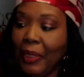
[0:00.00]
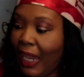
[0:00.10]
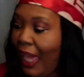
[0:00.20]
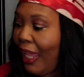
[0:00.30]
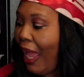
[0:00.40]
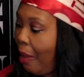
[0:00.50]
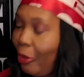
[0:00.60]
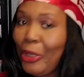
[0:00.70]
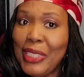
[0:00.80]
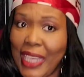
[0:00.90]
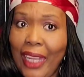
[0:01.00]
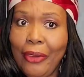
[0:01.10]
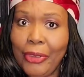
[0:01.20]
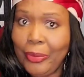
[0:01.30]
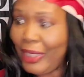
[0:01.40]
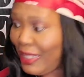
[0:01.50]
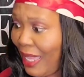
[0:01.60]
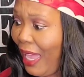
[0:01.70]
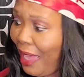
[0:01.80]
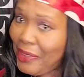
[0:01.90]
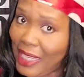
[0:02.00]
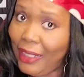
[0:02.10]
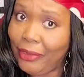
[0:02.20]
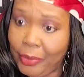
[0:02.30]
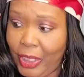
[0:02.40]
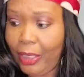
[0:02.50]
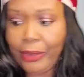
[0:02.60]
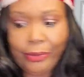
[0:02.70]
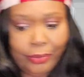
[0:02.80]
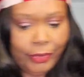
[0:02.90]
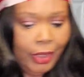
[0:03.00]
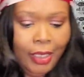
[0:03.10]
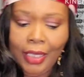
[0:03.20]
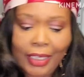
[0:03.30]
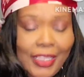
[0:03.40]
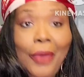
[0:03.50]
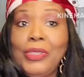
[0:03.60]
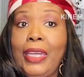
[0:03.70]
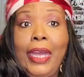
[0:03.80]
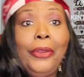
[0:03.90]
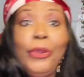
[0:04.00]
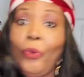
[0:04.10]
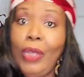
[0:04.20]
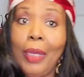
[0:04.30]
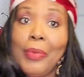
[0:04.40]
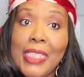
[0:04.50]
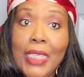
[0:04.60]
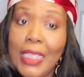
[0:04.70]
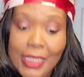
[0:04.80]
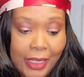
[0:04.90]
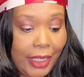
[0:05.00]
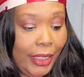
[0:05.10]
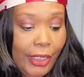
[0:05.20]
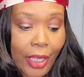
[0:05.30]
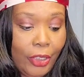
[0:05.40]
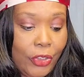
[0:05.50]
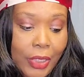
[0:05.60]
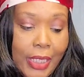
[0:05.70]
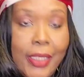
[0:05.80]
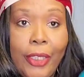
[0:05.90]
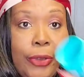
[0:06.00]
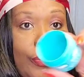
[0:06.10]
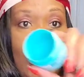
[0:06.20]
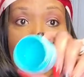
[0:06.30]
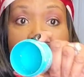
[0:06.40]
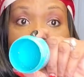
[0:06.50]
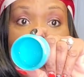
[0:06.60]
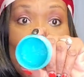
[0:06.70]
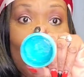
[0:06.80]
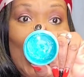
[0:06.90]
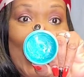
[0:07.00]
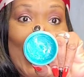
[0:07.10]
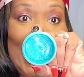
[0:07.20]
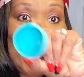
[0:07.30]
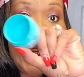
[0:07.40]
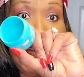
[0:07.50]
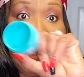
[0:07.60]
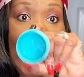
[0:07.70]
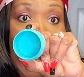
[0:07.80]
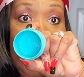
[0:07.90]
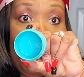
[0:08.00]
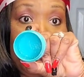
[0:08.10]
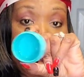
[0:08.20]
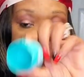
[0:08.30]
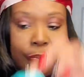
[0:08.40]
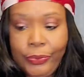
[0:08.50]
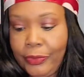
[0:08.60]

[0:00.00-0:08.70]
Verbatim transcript: I'm glad I bought 10 of them because I have 10 of them, y'all. Because I was like, I don't know when I'm going to see this again in Dollar Tree. So this one is gone.